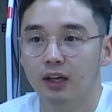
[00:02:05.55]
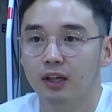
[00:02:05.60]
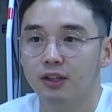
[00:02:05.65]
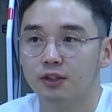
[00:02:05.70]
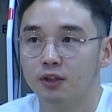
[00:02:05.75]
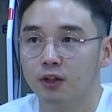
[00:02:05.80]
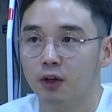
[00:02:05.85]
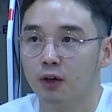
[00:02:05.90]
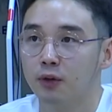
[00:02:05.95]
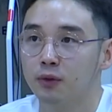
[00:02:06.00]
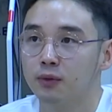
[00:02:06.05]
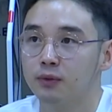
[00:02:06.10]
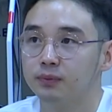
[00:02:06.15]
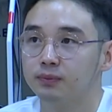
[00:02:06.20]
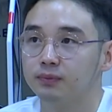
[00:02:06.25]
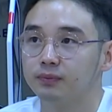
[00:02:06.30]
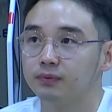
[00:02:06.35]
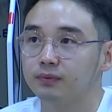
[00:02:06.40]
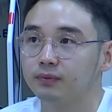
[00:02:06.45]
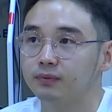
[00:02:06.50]
So
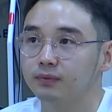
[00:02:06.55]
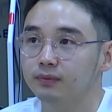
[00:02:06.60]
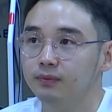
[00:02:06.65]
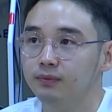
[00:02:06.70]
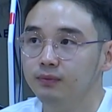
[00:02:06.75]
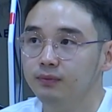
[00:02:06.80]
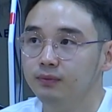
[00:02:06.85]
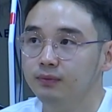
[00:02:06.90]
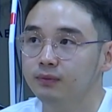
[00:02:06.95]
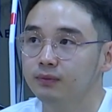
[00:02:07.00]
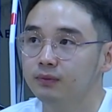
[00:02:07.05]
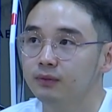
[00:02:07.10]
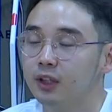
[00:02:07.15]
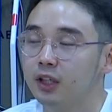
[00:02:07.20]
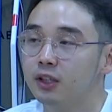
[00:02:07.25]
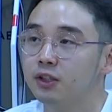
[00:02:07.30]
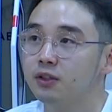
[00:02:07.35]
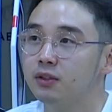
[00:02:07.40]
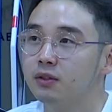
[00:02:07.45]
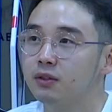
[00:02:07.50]

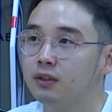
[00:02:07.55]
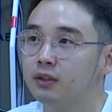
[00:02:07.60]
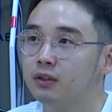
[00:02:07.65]
there's